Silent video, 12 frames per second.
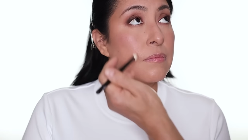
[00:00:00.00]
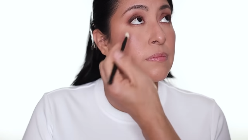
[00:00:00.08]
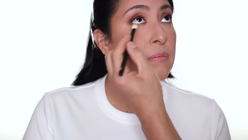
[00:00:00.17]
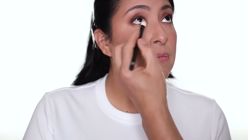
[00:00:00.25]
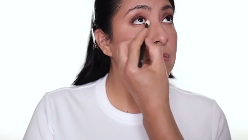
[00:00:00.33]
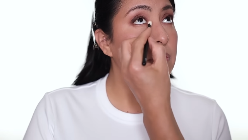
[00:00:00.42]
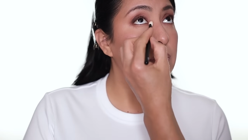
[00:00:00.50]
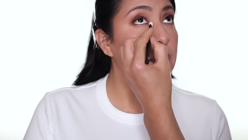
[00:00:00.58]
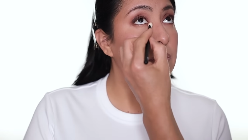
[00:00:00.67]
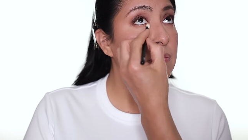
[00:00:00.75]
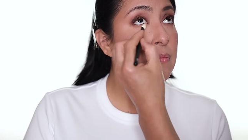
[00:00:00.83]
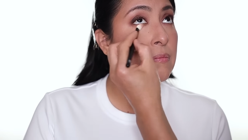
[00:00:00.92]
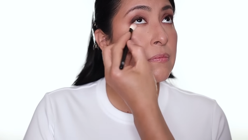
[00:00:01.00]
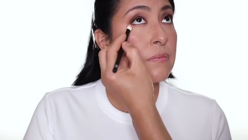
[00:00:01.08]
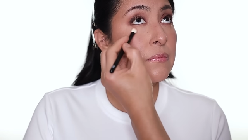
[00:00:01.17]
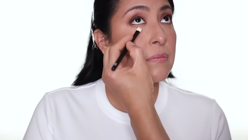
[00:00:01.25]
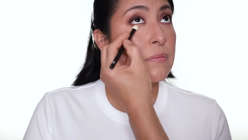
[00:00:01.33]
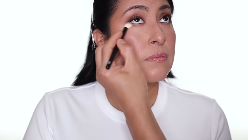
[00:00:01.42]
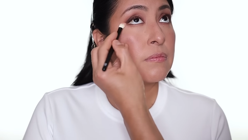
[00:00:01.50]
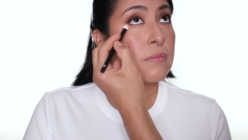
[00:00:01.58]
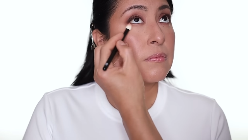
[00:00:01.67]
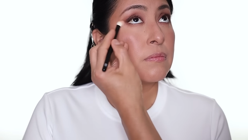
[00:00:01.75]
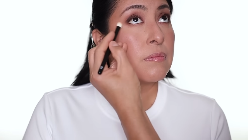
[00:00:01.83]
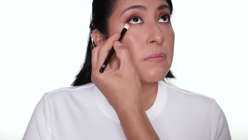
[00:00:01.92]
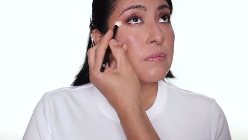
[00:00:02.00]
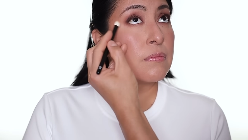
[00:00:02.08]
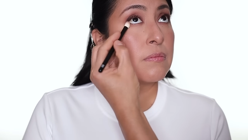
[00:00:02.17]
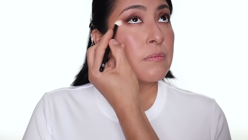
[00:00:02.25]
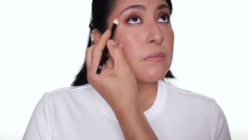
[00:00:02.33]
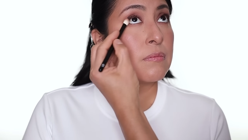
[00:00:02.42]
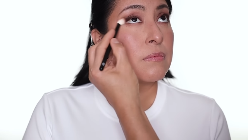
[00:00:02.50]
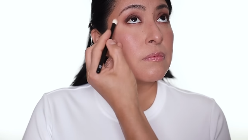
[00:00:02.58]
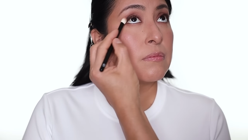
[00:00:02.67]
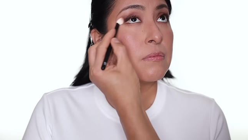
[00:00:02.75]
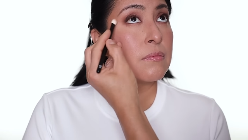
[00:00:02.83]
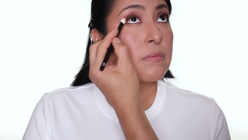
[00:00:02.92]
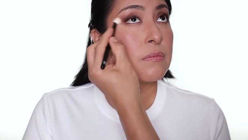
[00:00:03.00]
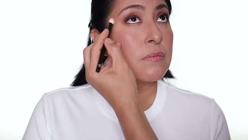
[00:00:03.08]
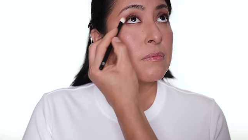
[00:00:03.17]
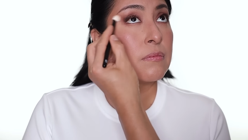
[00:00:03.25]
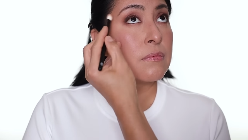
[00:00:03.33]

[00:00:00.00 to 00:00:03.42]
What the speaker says: Nobody speaks.